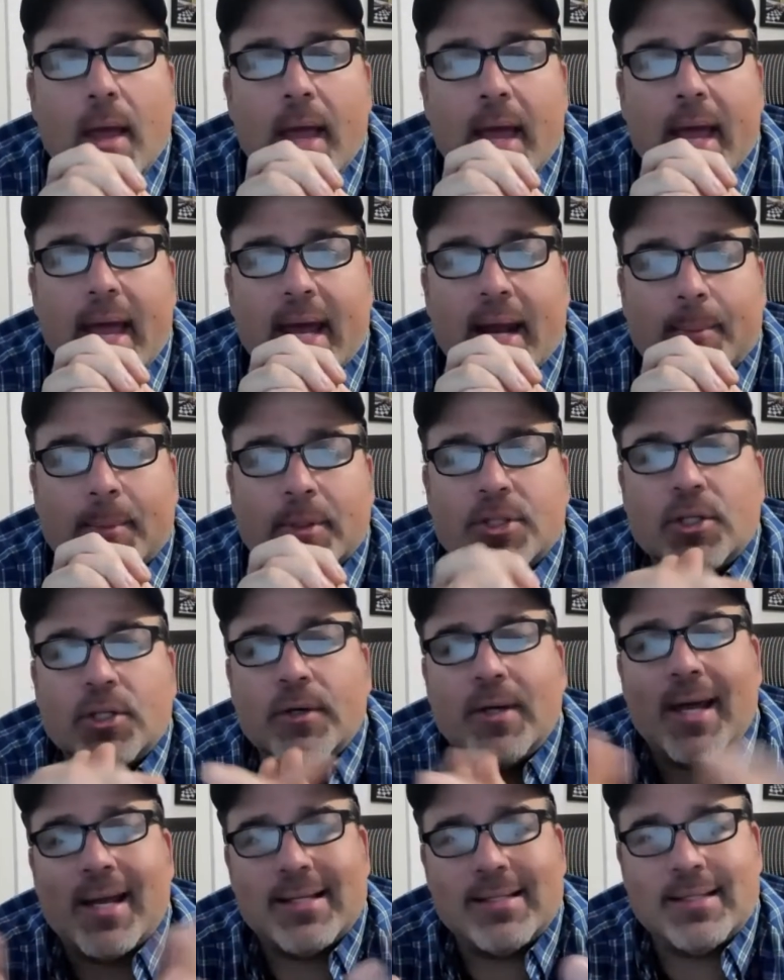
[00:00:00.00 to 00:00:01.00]
And I'm going to show you
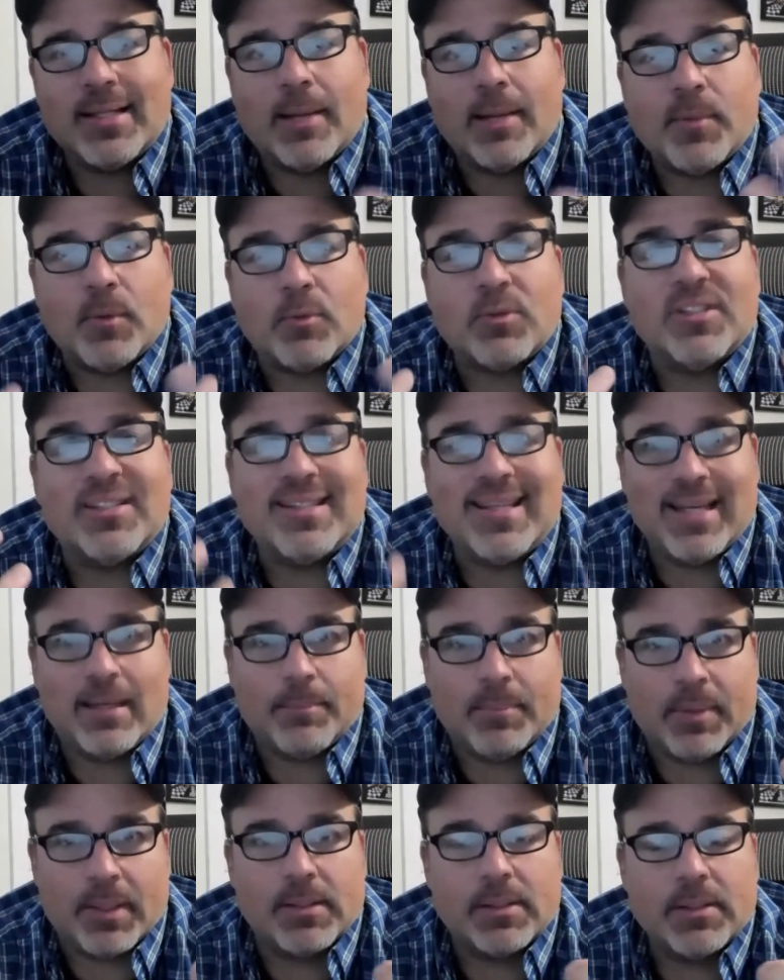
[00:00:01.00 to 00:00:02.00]
how to set up those
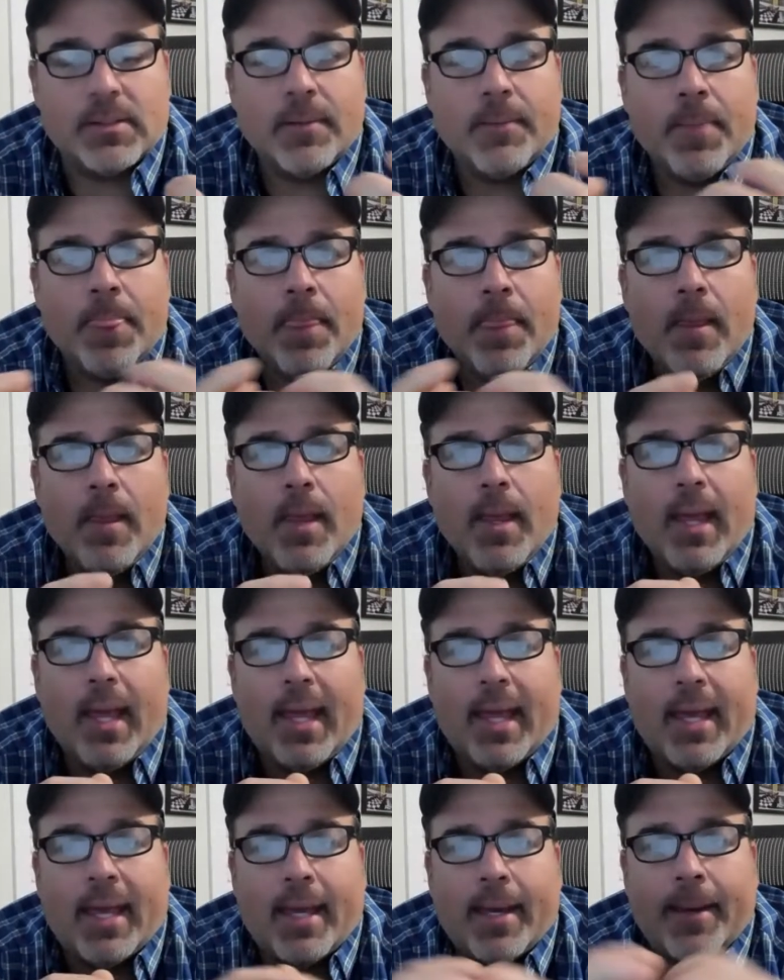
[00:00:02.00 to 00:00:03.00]
templates
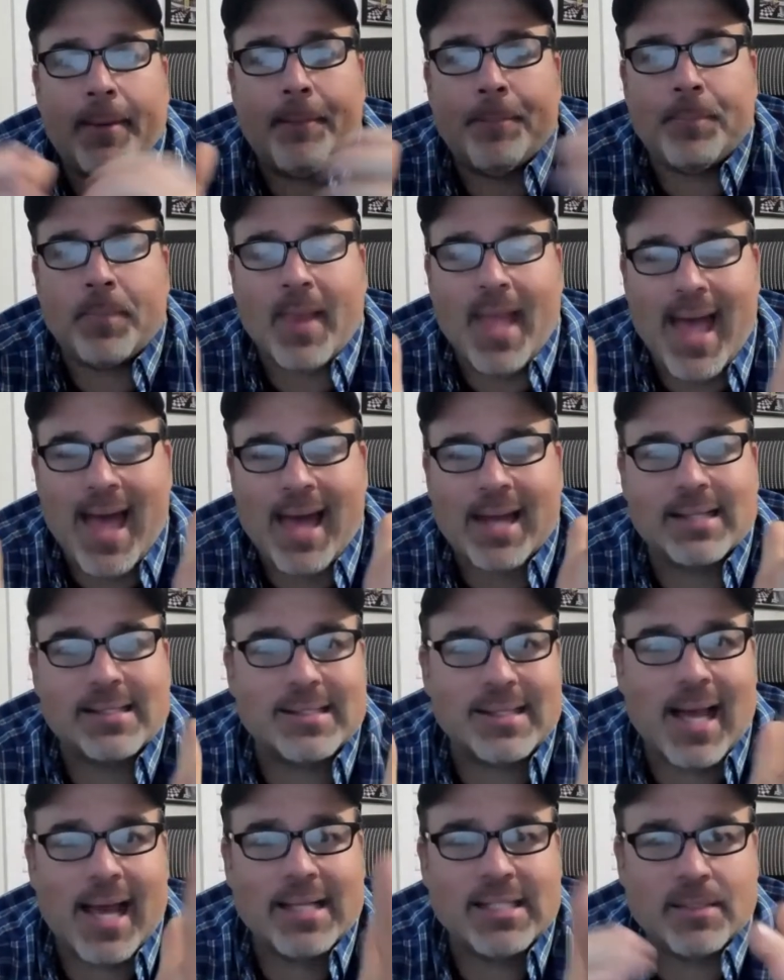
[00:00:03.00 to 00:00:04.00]
and how to
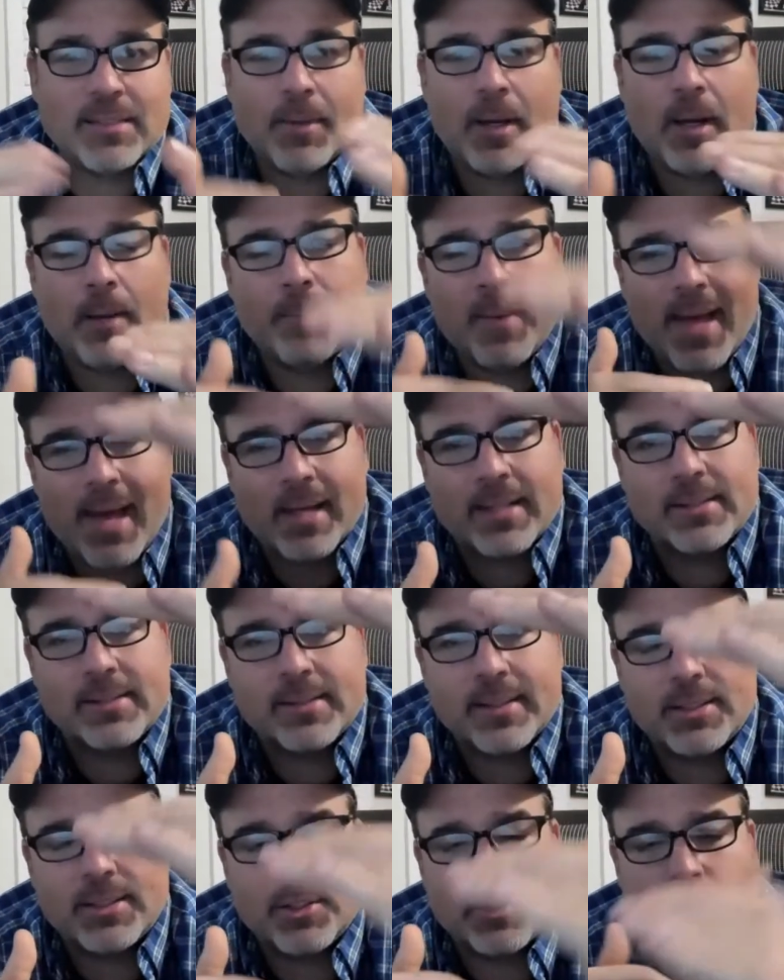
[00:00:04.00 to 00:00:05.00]
size them up, how to
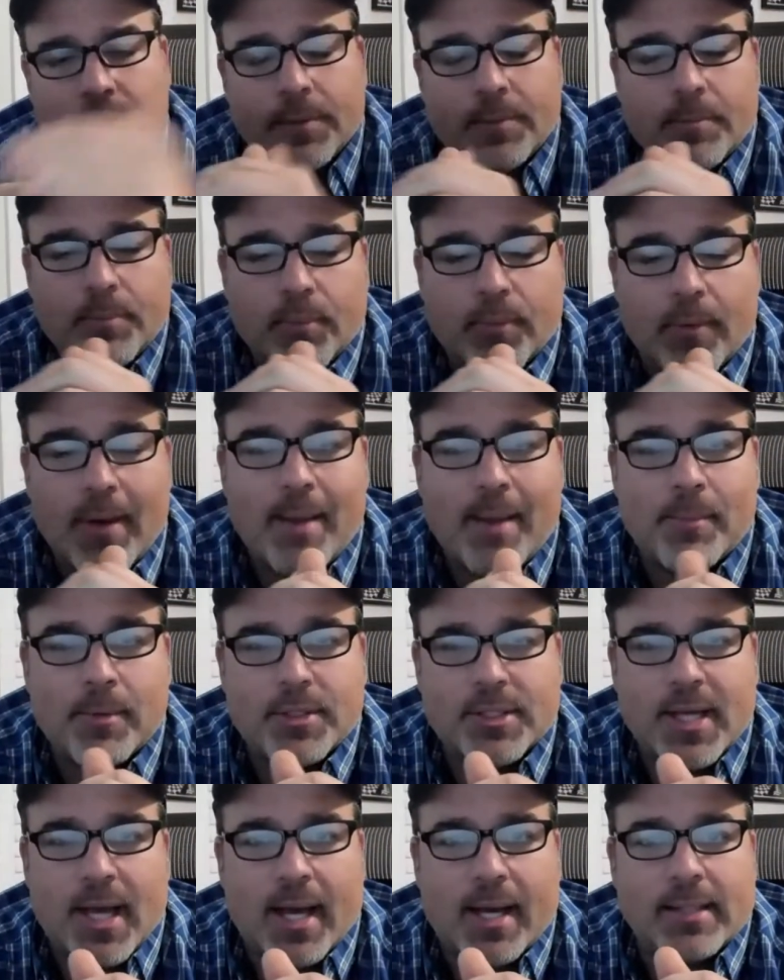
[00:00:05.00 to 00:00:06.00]
set your
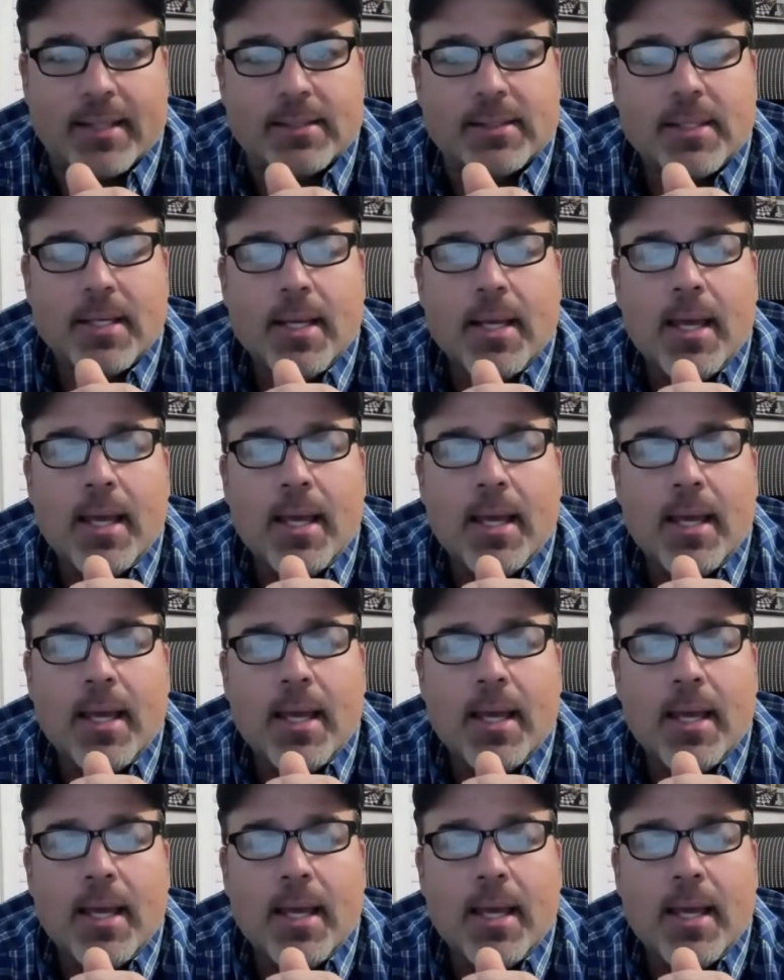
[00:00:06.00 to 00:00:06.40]
parameters on it.